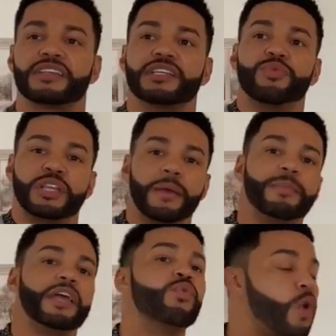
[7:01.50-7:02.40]
with it
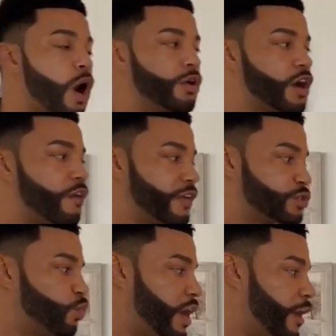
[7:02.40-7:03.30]
being walled off as
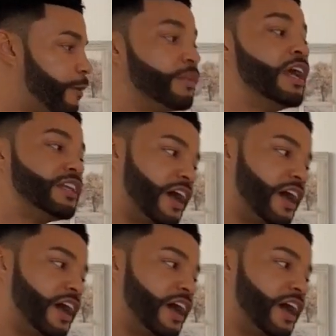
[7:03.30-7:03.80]
well. Now